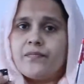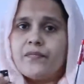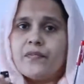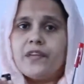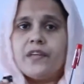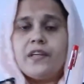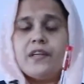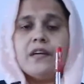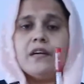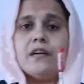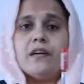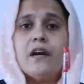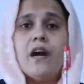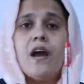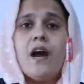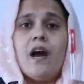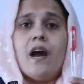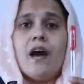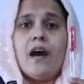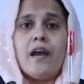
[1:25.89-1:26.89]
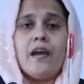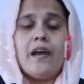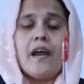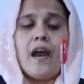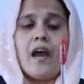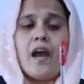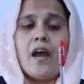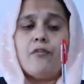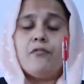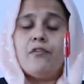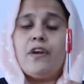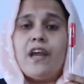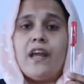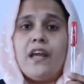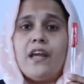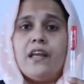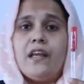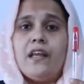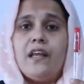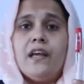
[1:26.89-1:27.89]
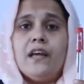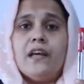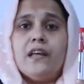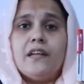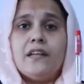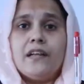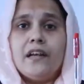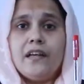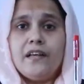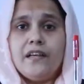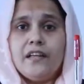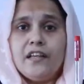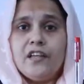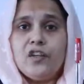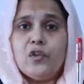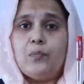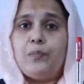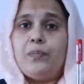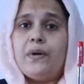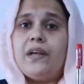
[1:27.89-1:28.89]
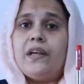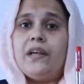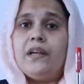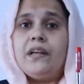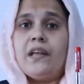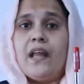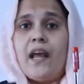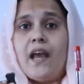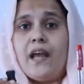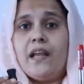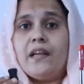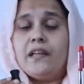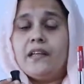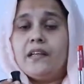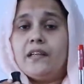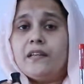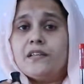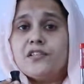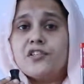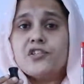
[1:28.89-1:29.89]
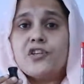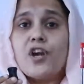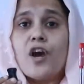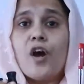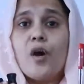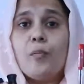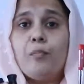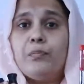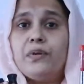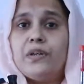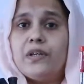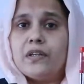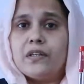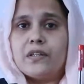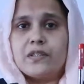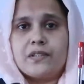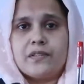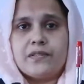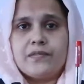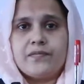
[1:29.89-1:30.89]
Here I have a red ink pen and a sharpener.